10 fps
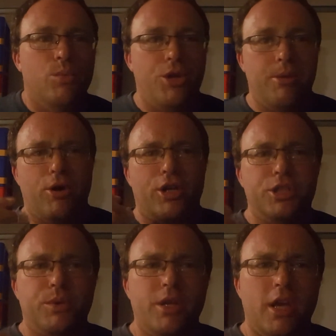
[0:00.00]
When you bite
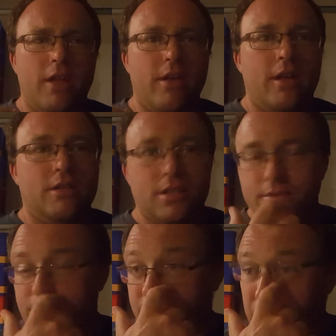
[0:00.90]
into it, you get that
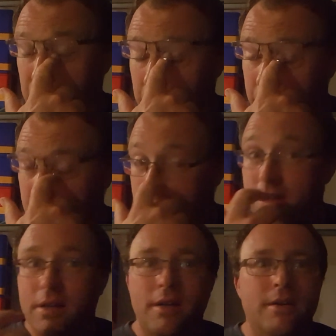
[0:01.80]

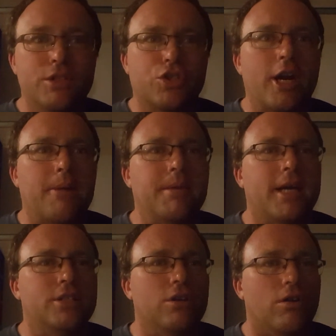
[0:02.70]
straight up
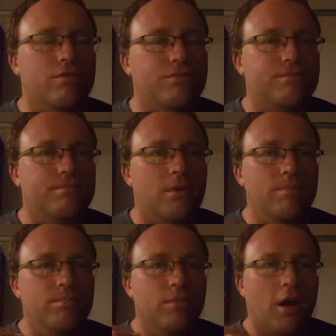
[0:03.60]
taste of
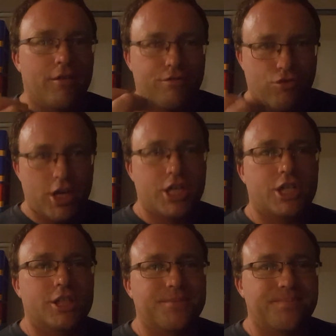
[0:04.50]
a
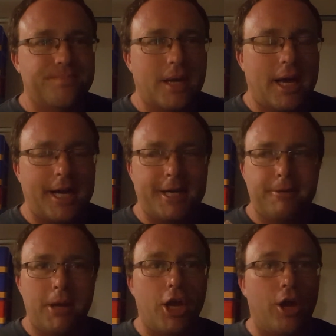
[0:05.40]
fresh
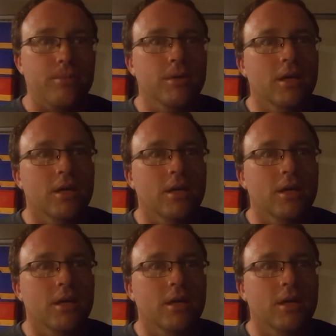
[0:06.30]
mango.